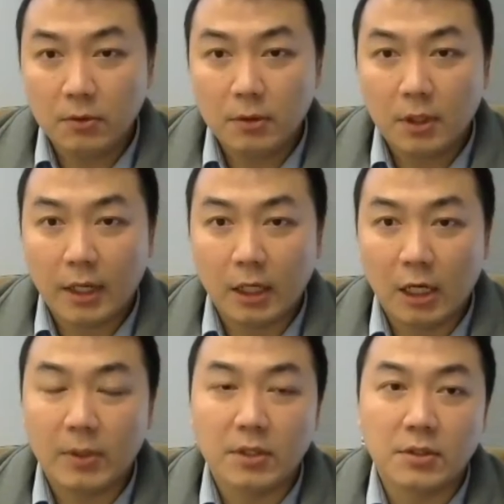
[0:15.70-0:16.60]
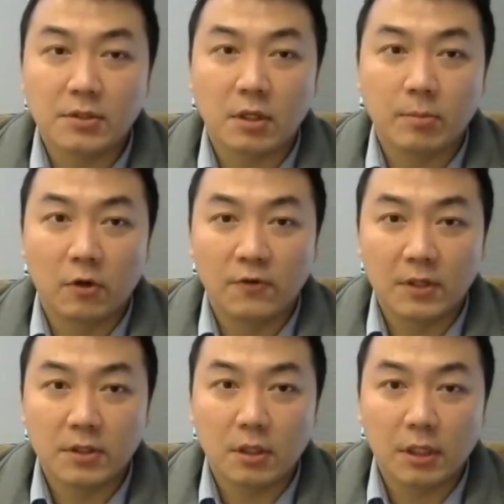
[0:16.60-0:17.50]
and I'm an assistant
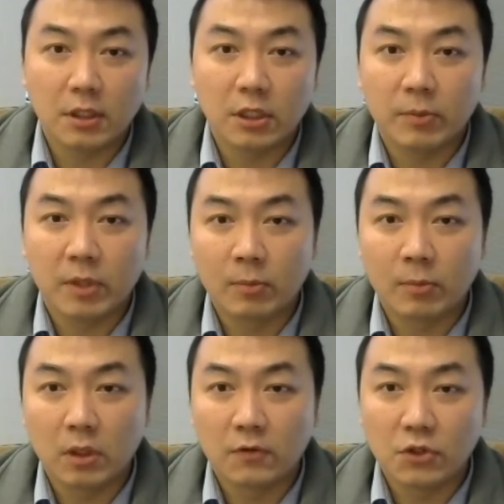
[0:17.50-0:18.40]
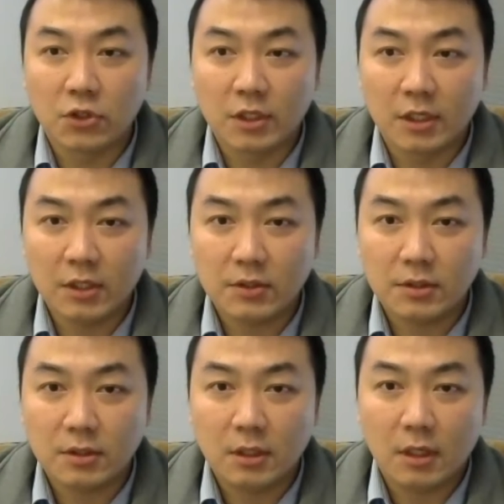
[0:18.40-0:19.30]
professor in the Department of Genetics
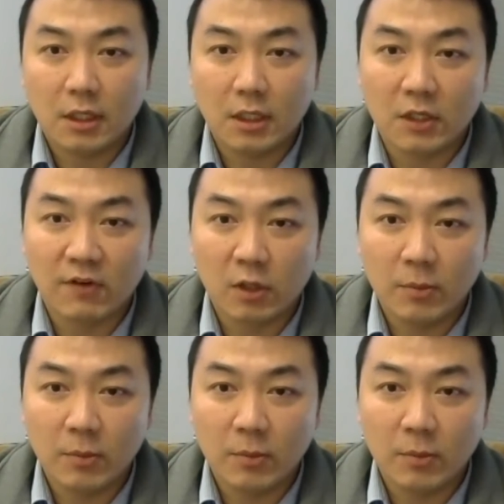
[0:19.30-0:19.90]
and Development